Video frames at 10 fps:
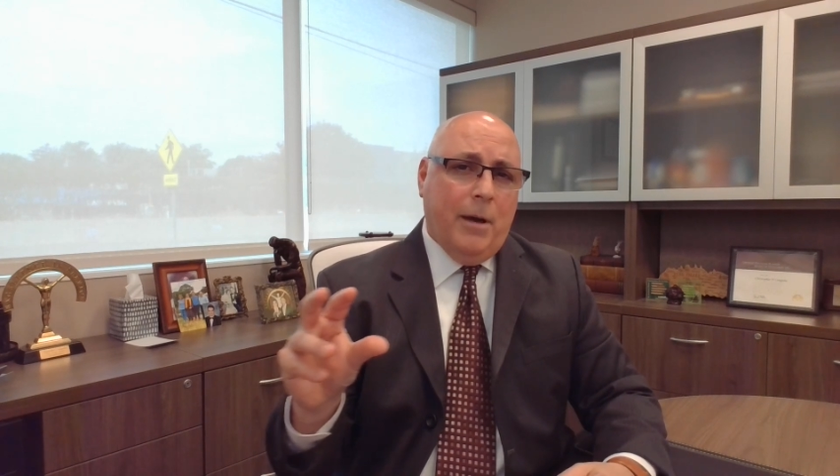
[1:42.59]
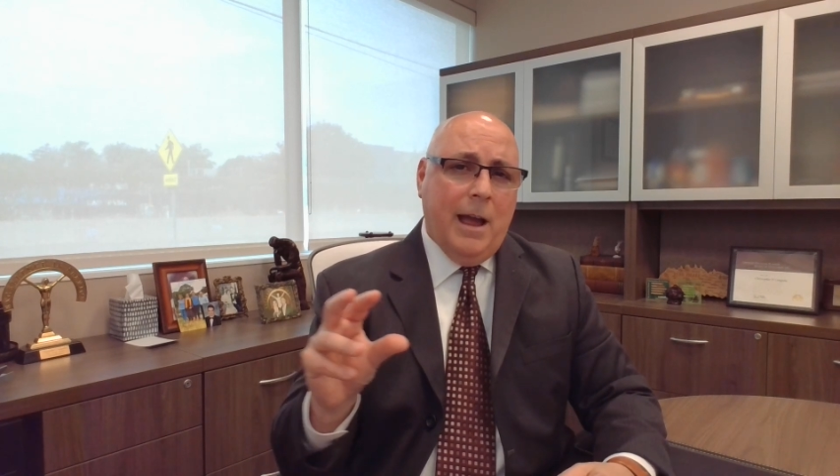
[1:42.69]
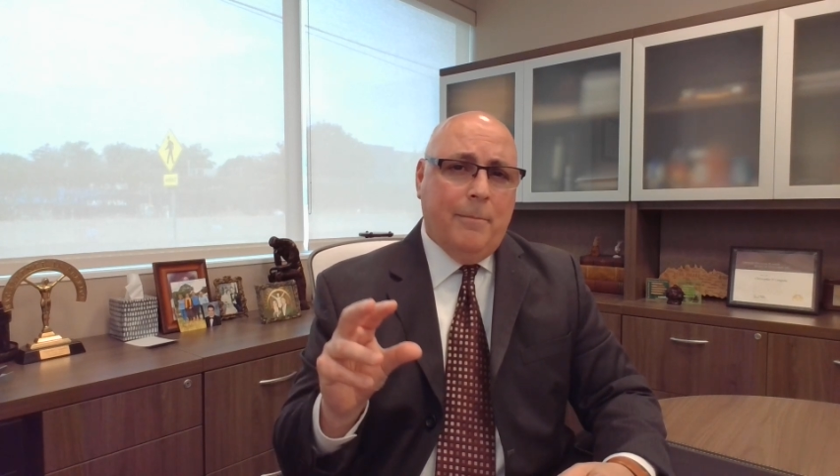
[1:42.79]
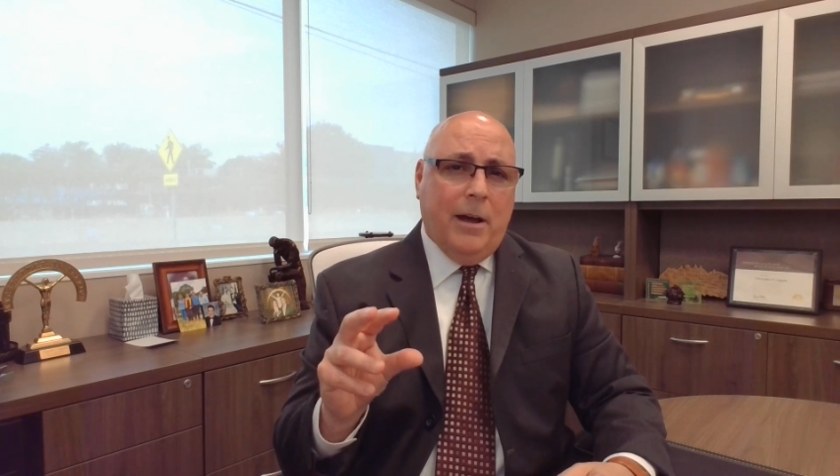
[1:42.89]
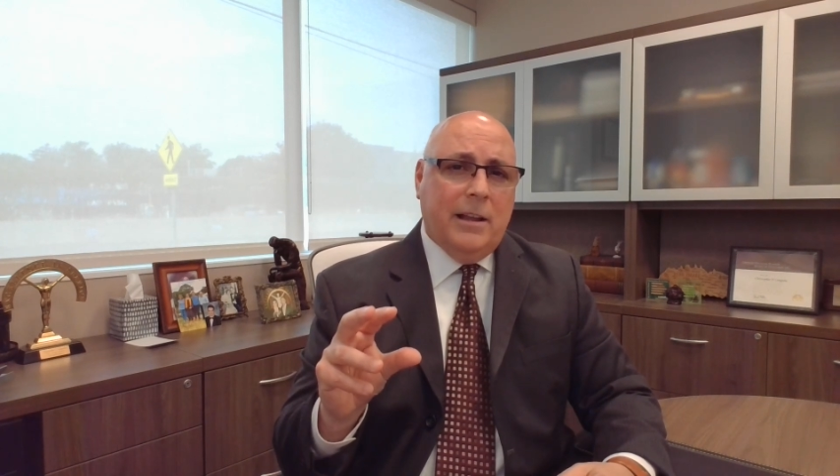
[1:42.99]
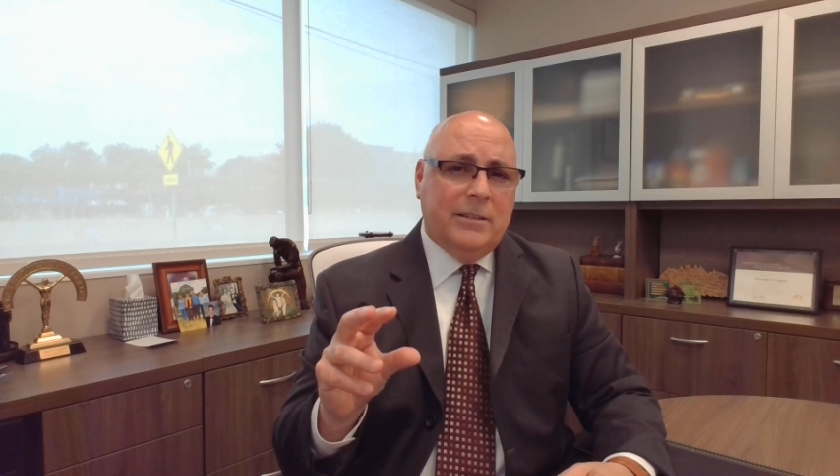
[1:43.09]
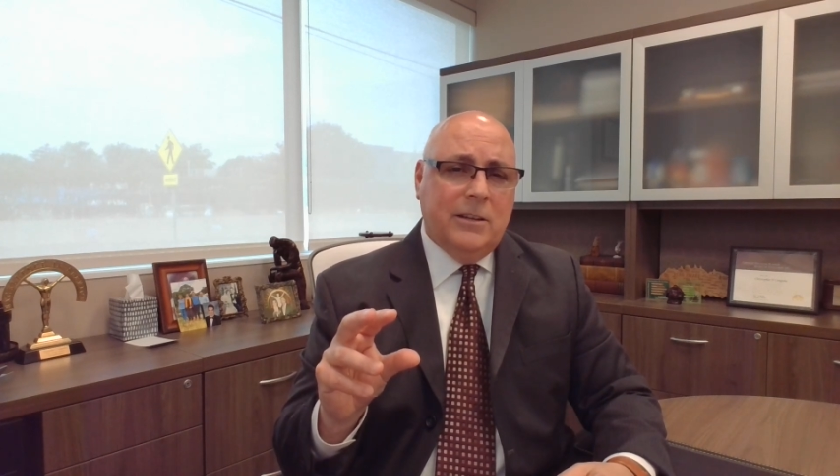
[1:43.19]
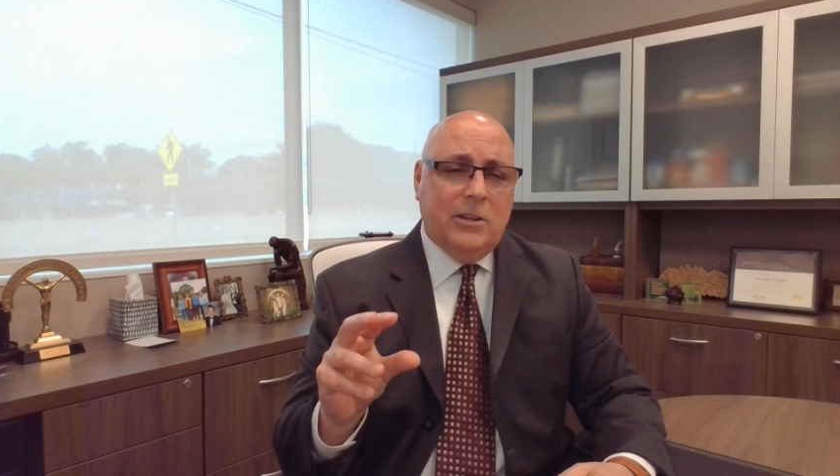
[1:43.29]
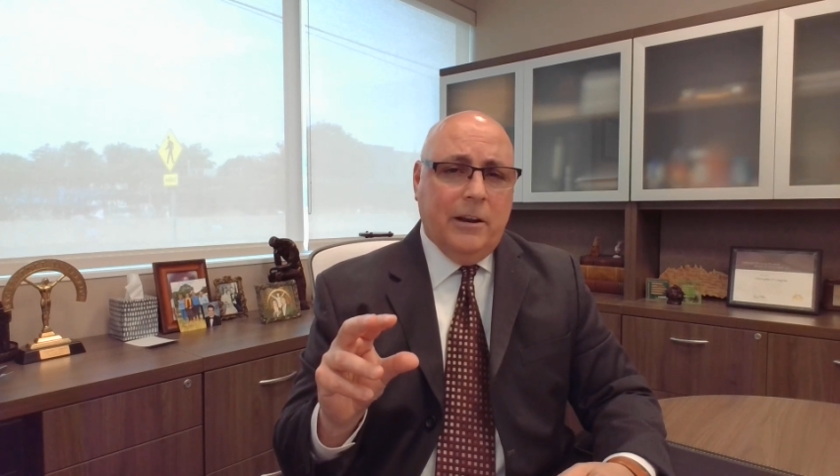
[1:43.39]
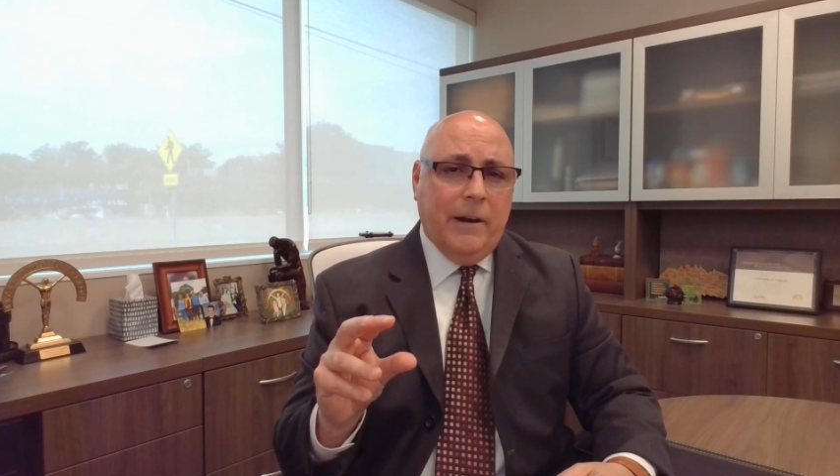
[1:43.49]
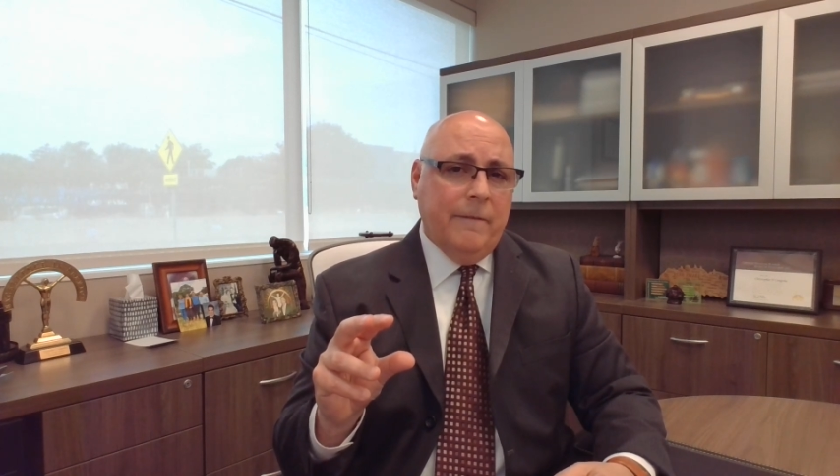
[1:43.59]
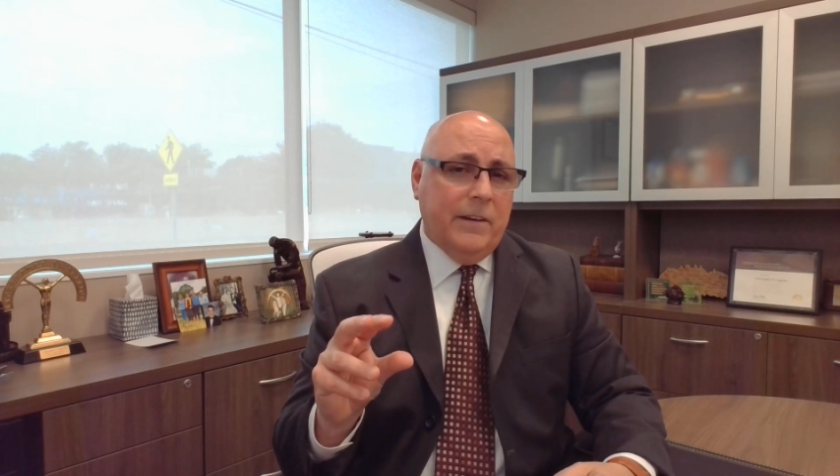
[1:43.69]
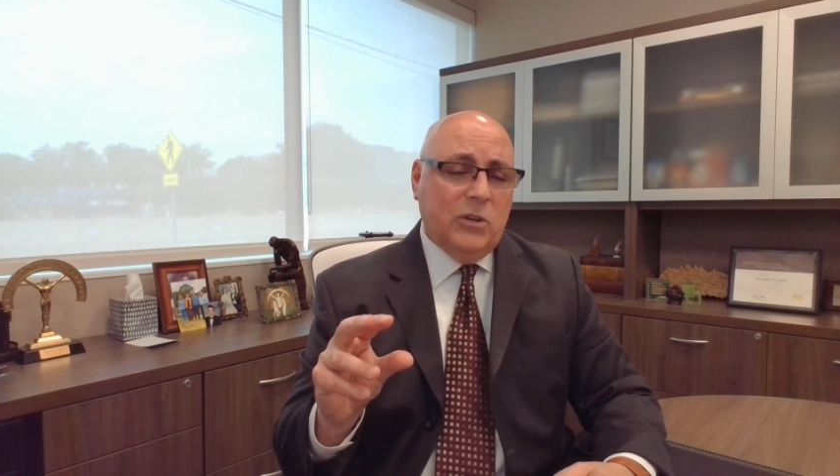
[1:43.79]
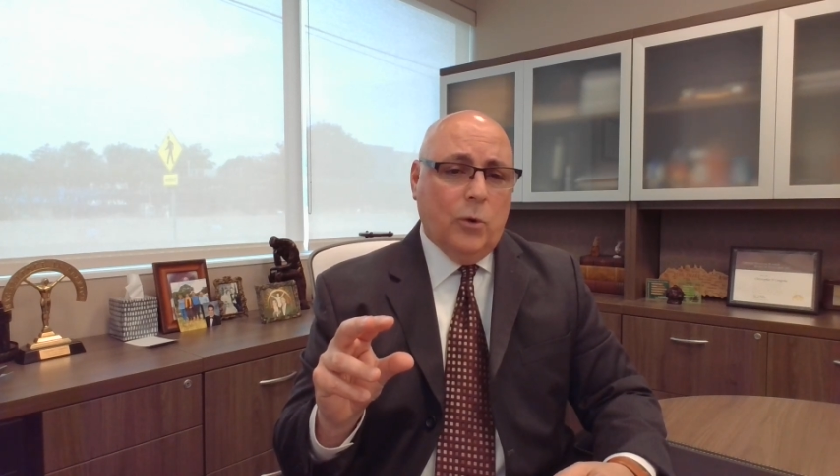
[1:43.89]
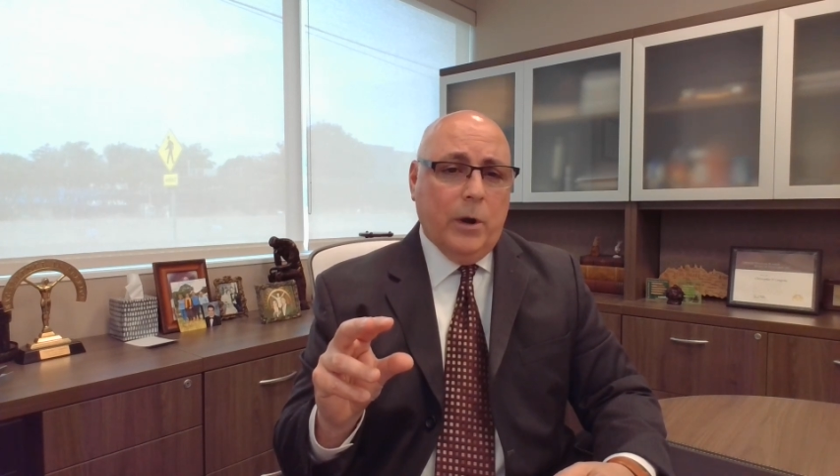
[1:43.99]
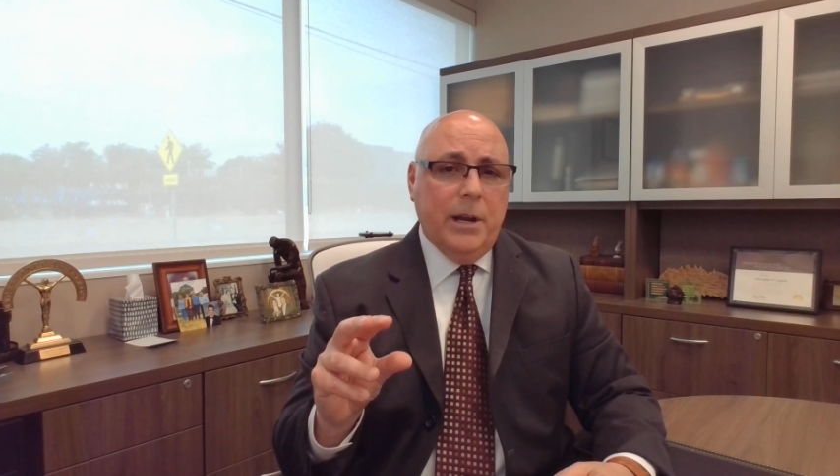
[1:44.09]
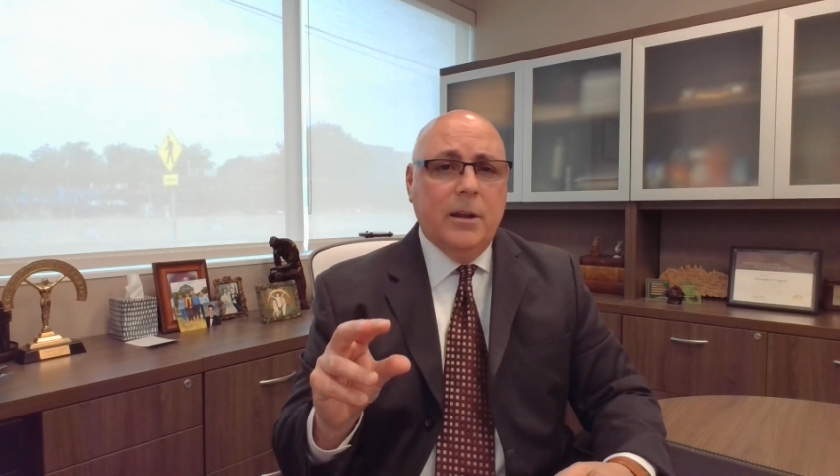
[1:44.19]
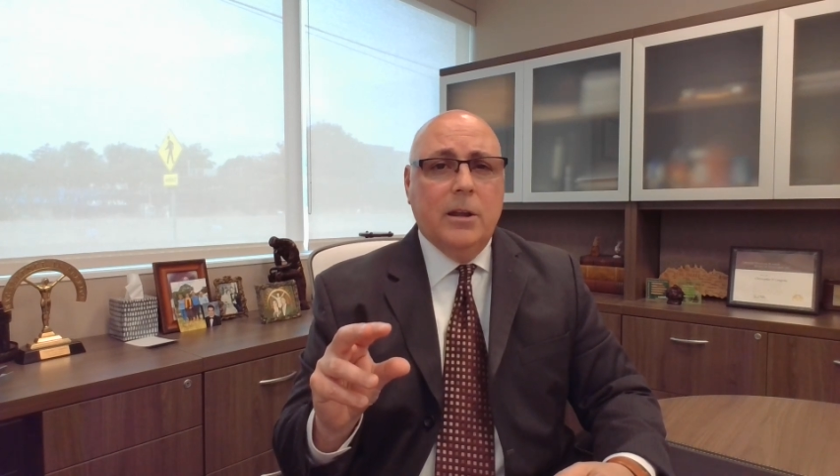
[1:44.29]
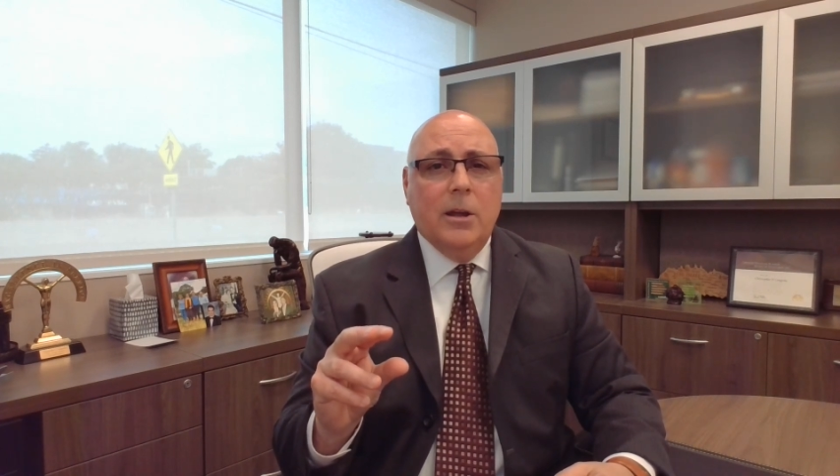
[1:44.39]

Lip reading: buy bonds into their inventory,